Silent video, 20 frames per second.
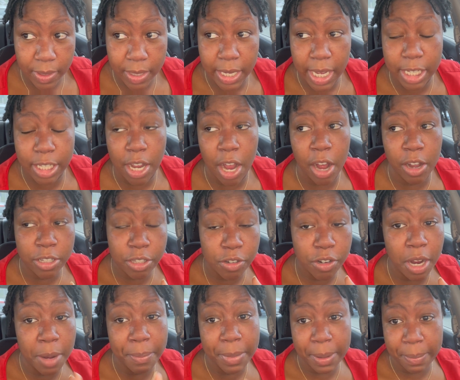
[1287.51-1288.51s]
That's also
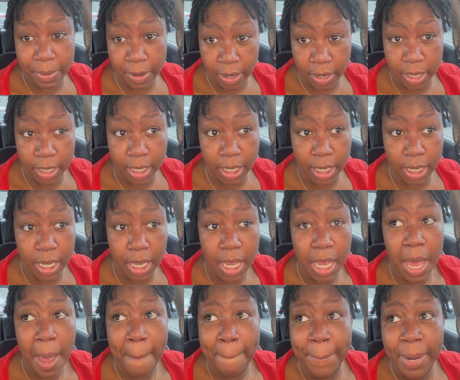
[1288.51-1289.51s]
gonna be burgundy,
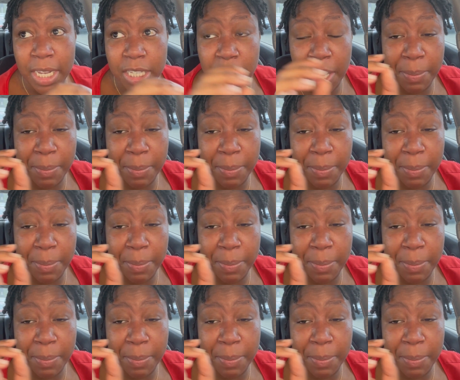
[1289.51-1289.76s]
but it's